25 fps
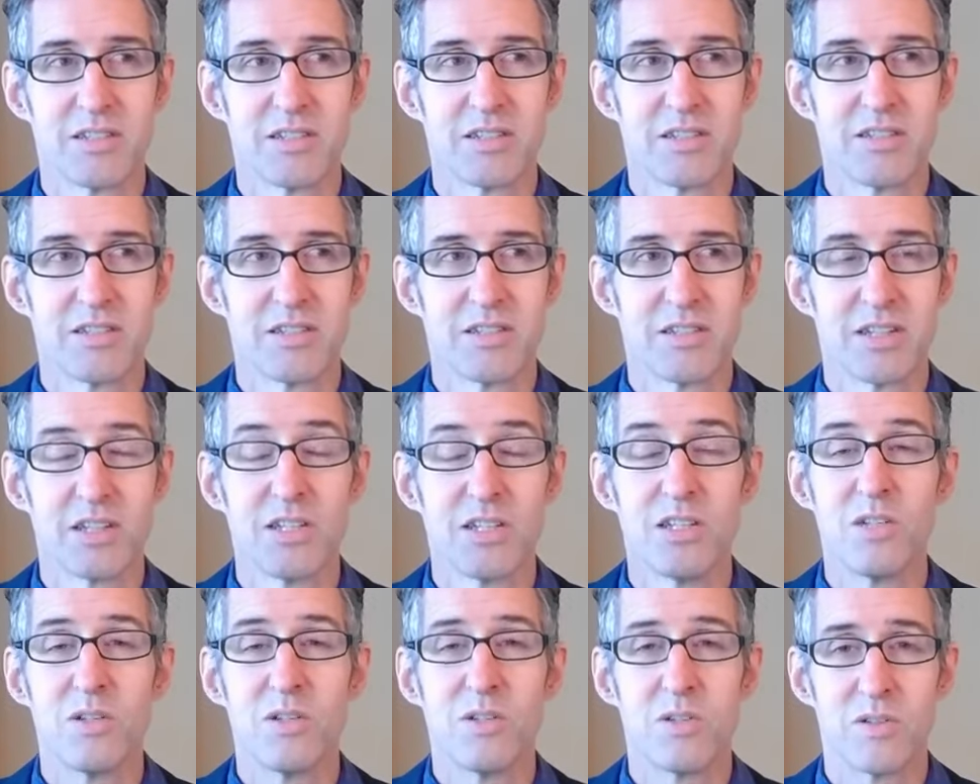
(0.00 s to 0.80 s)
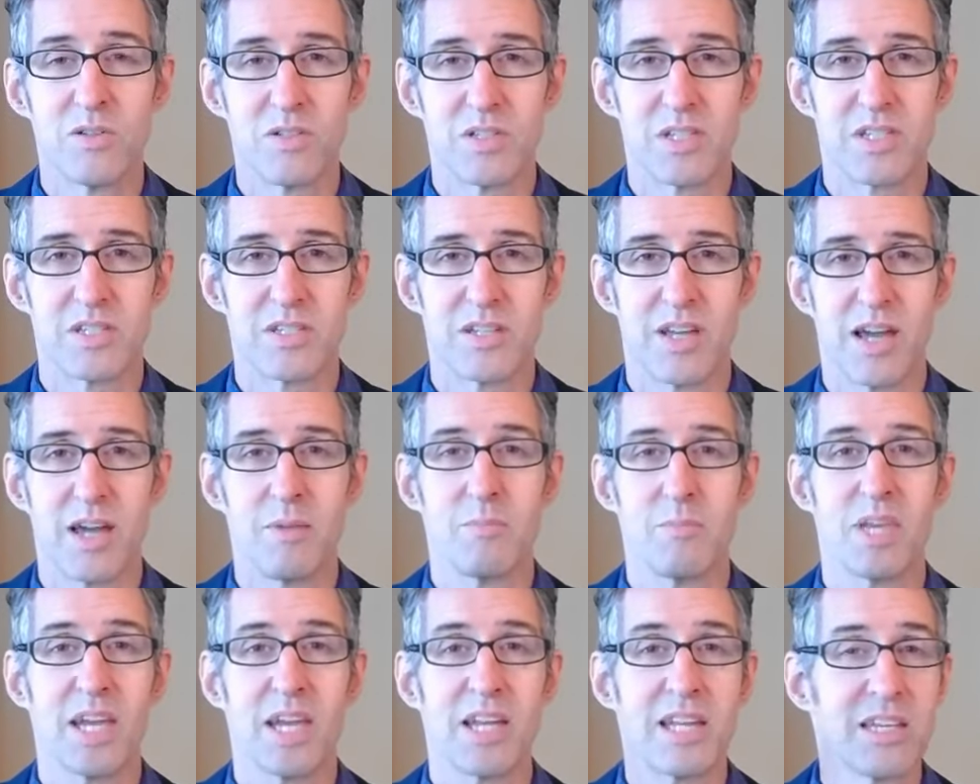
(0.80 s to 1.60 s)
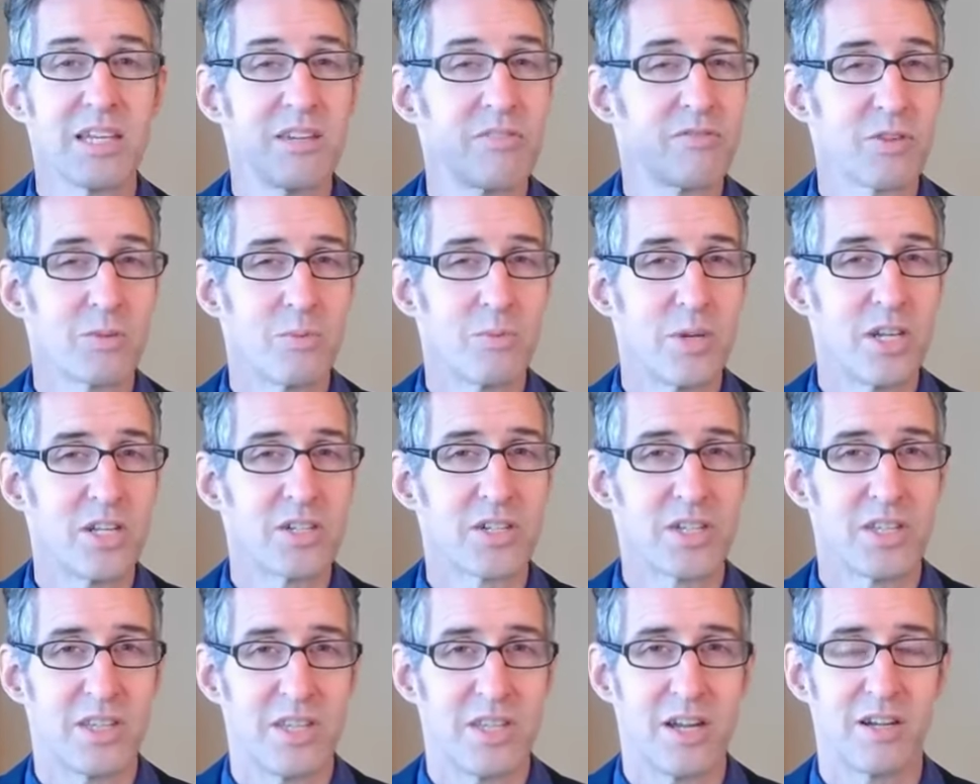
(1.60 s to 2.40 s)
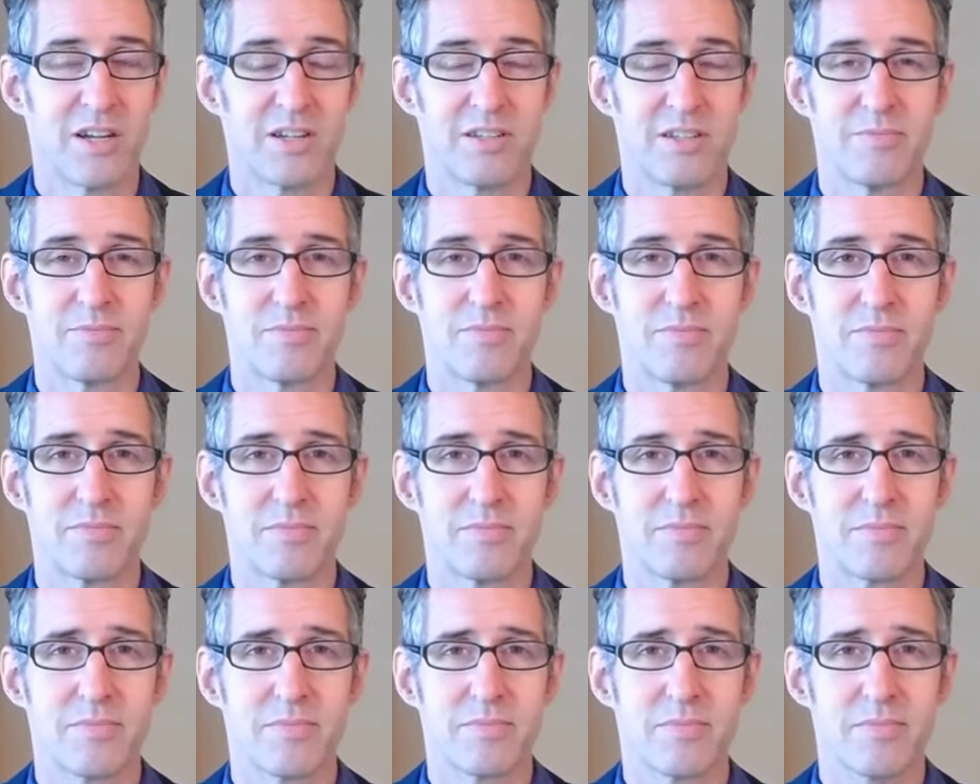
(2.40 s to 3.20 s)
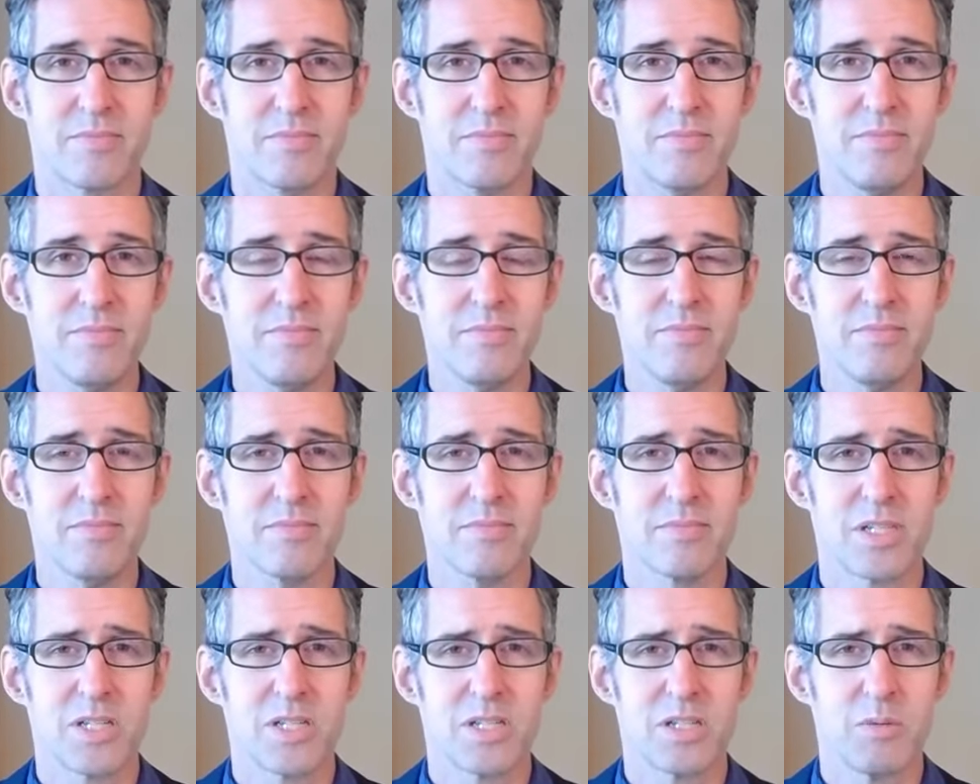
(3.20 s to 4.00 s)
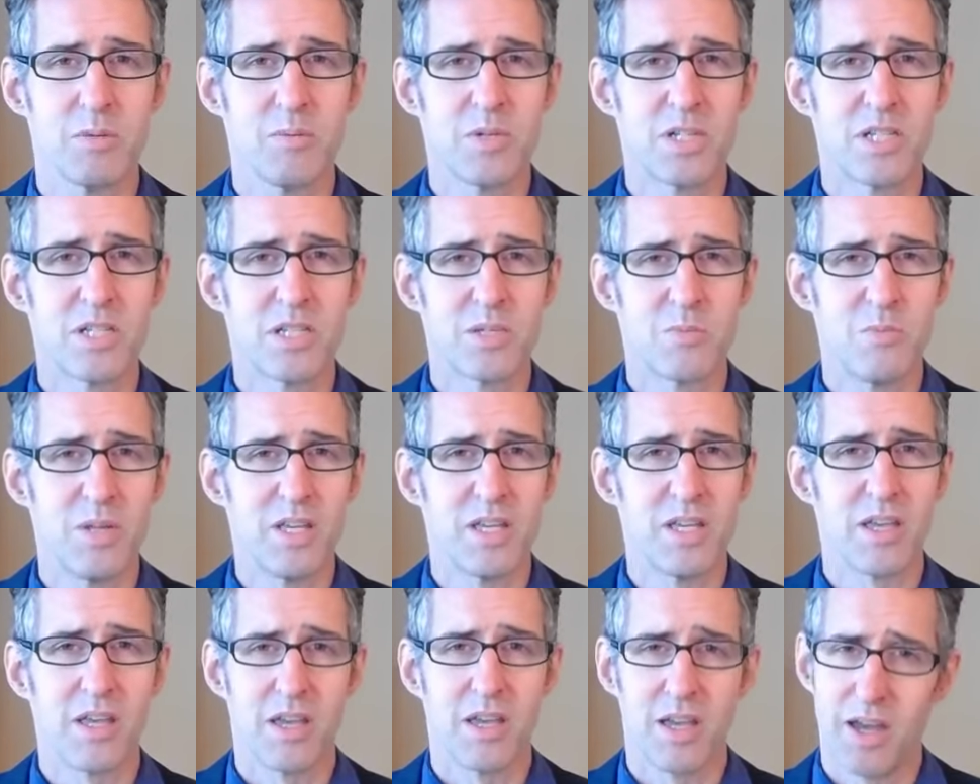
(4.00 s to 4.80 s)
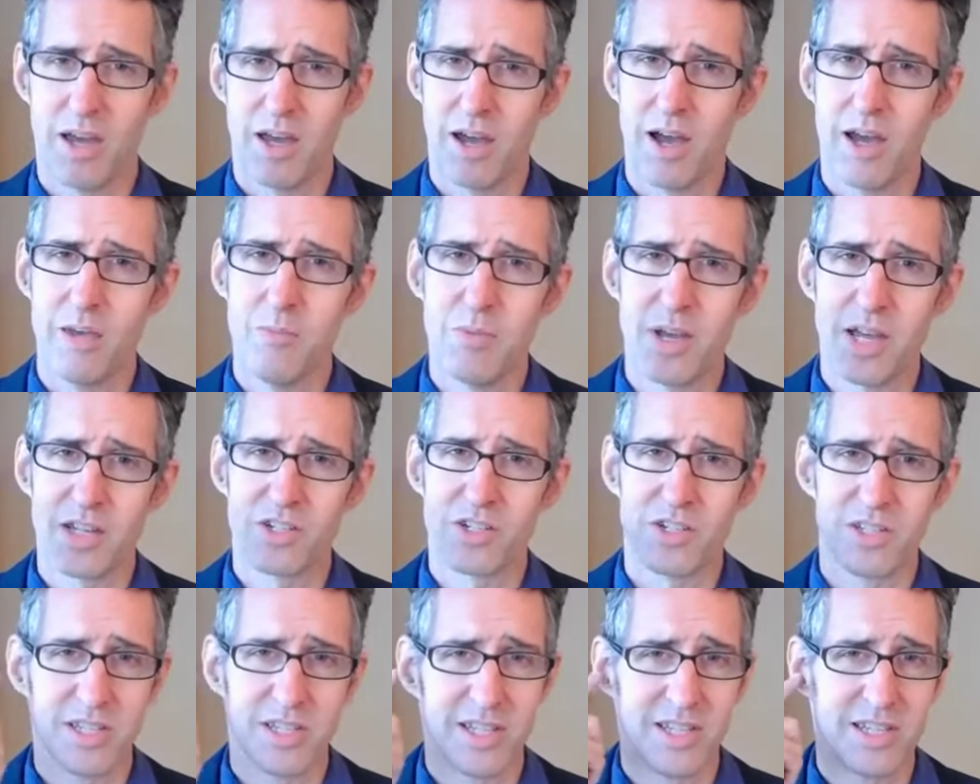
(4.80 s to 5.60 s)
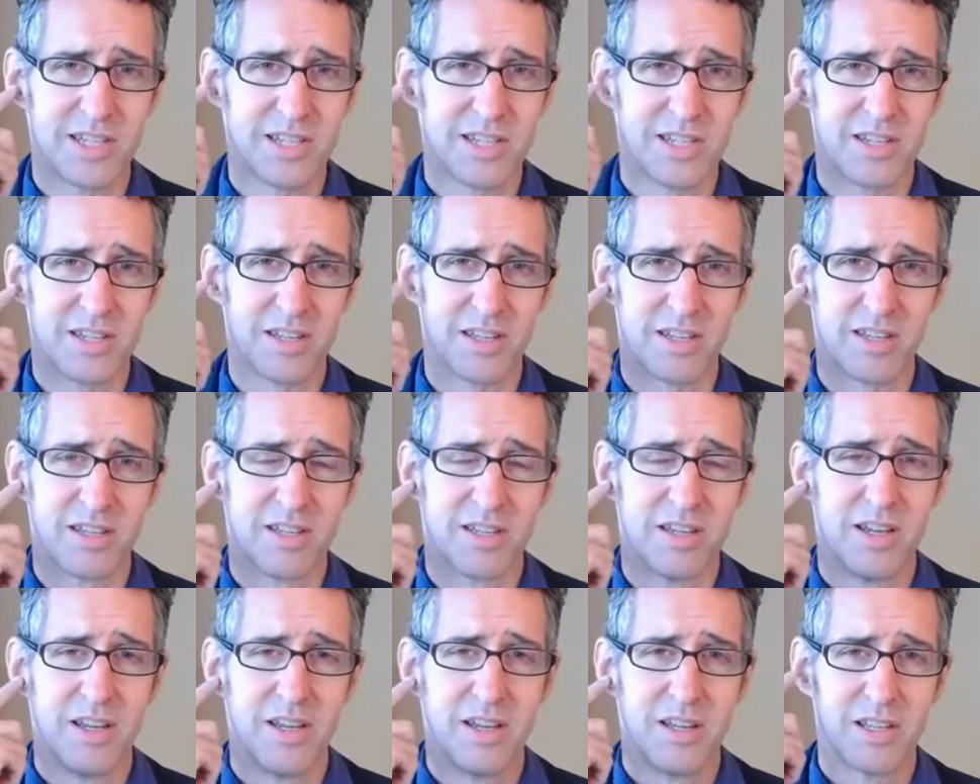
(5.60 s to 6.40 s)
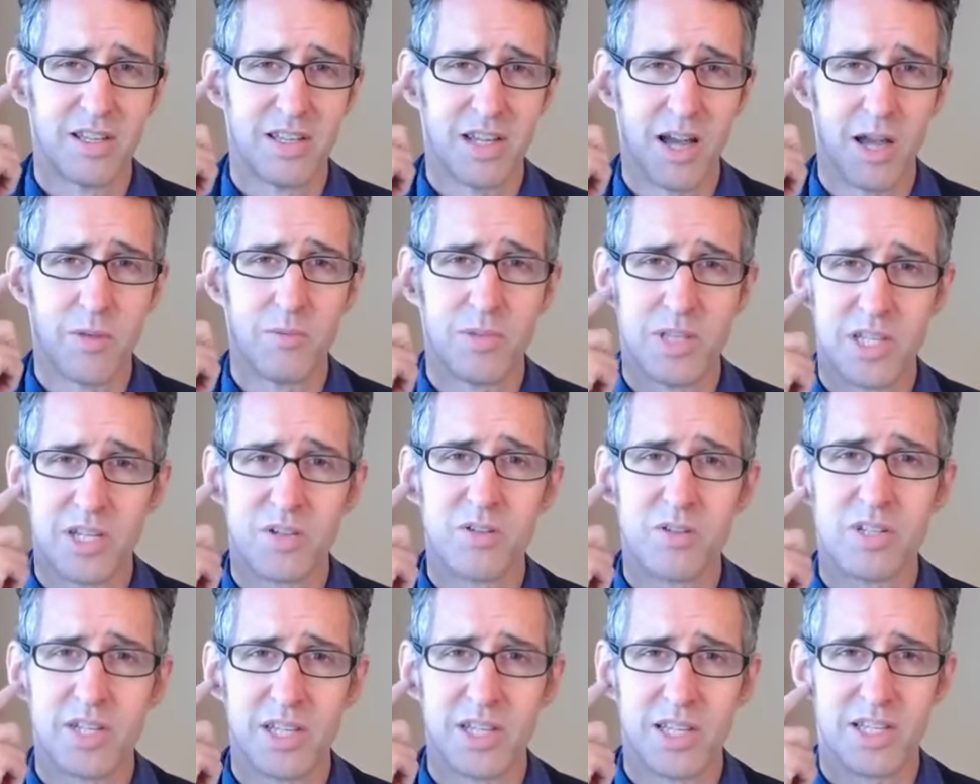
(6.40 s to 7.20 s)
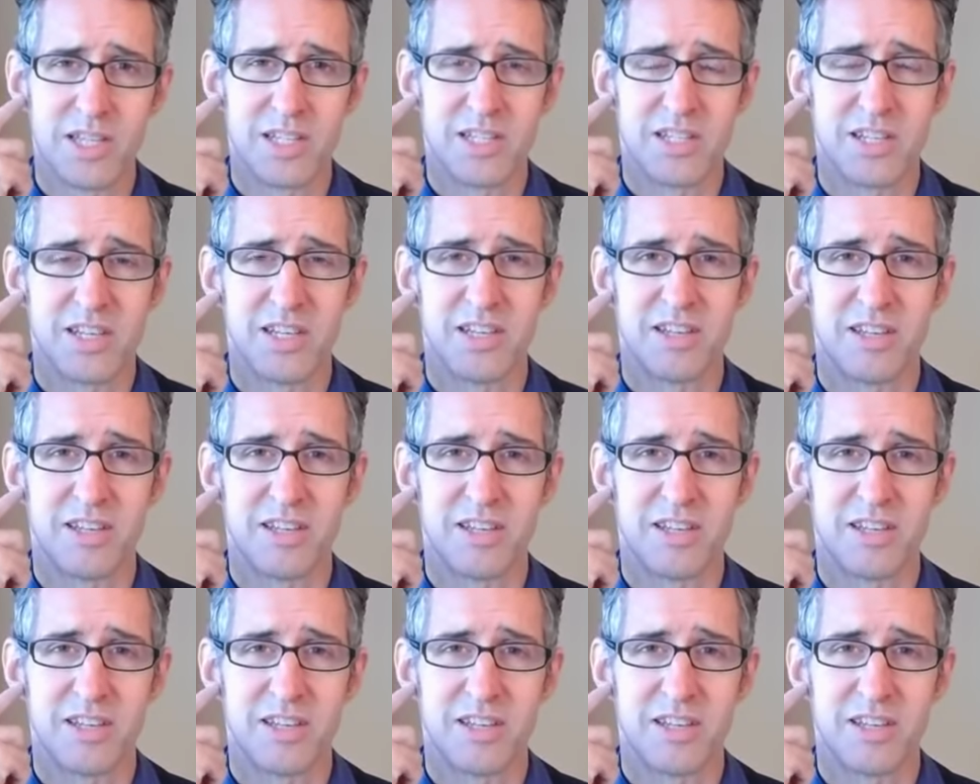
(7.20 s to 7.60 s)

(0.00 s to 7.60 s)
clues. I'm getting information there somebody's speaking, I'm actually listening. I'm literally listening